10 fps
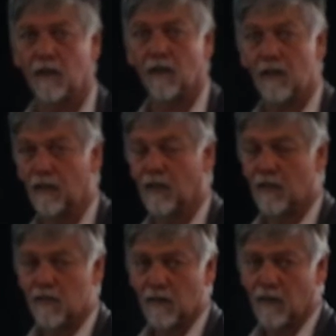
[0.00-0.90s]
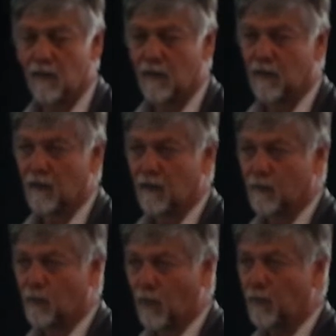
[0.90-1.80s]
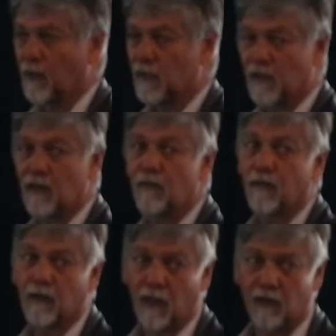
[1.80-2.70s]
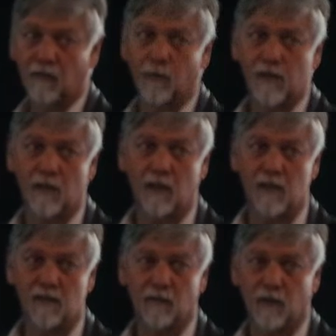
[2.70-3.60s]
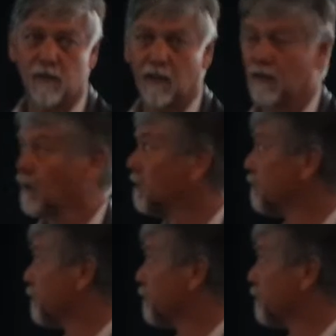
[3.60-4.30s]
And I think that is probably a significant underrepresentation of what's out there.